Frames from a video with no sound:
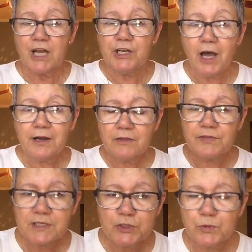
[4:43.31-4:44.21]
None of
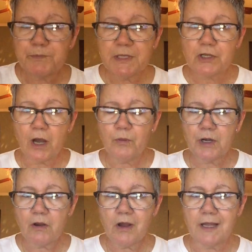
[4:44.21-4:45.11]
this would be going
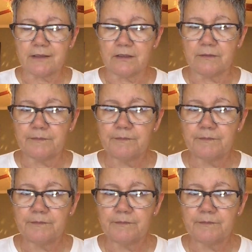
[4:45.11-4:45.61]
on.